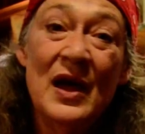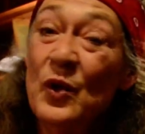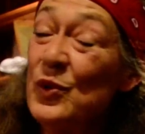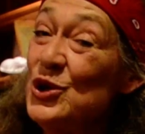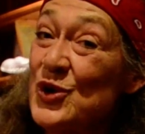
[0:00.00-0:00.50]

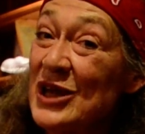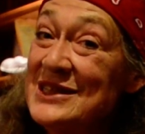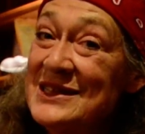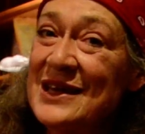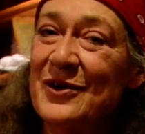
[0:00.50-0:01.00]
When you
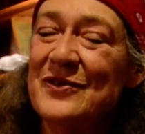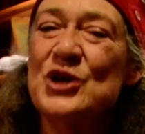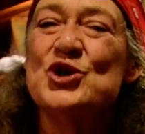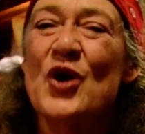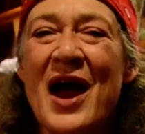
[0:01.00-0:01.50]
consider
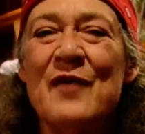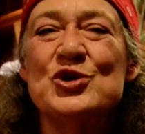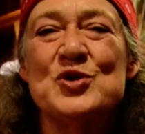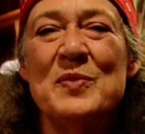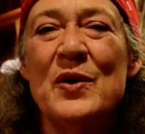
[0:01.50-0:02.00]
that your
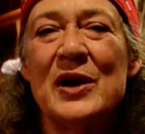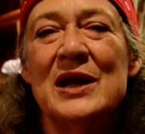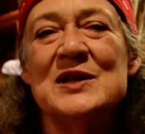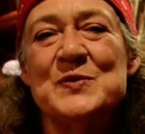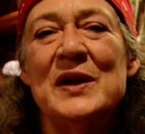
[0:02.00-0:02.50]
average
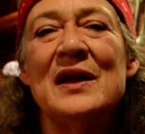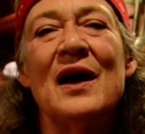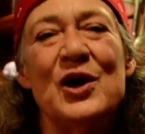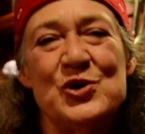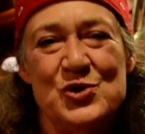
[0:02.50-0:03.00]
American is spending
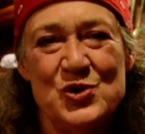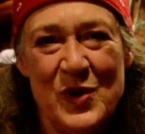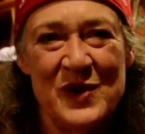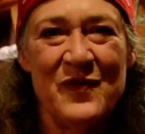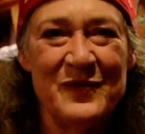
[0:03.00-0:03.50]

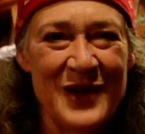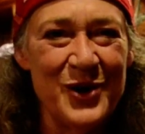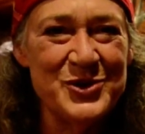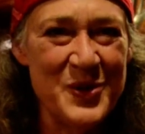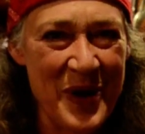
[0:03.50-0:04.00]

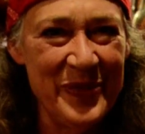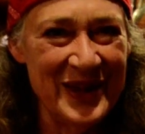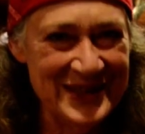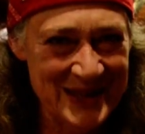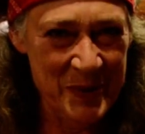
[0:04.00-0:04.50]
$125 a month
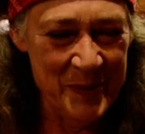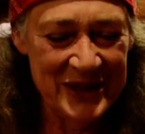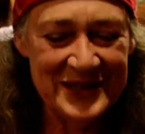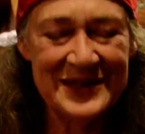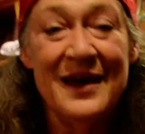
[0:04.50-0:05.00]
on
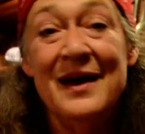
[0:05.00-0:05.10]
supplements,